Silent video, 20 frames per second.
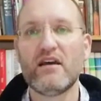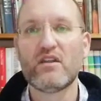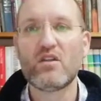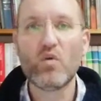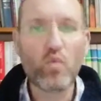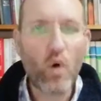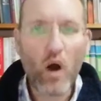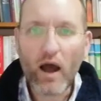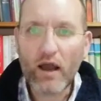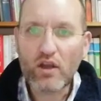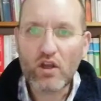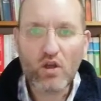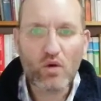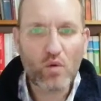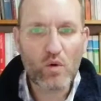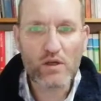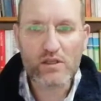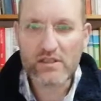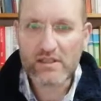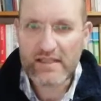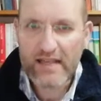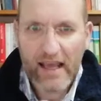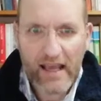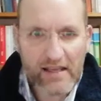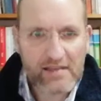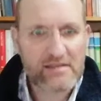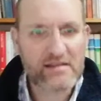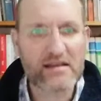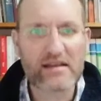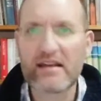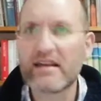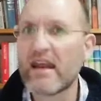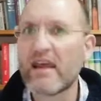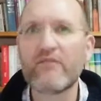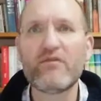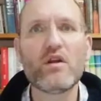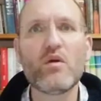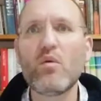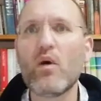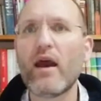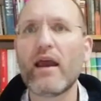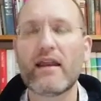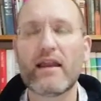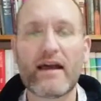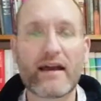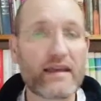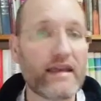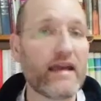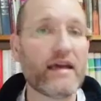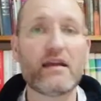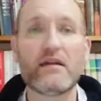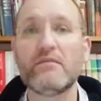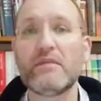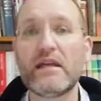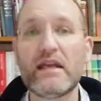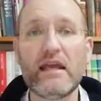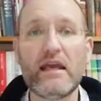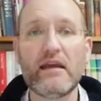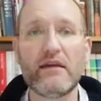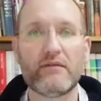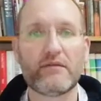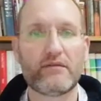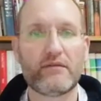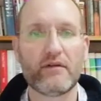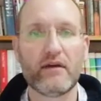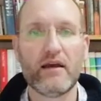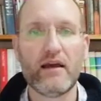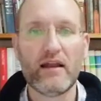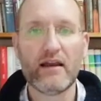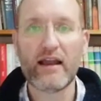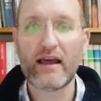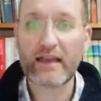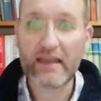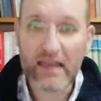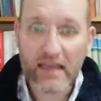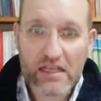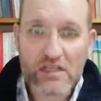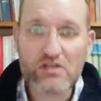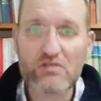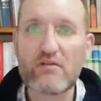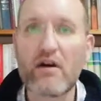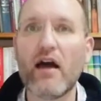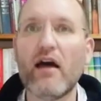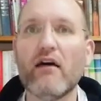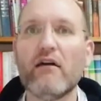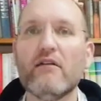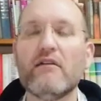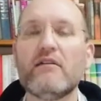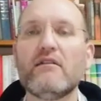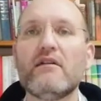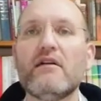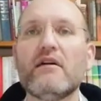the one who was tested in every way, like Adam and Eve, like Israel,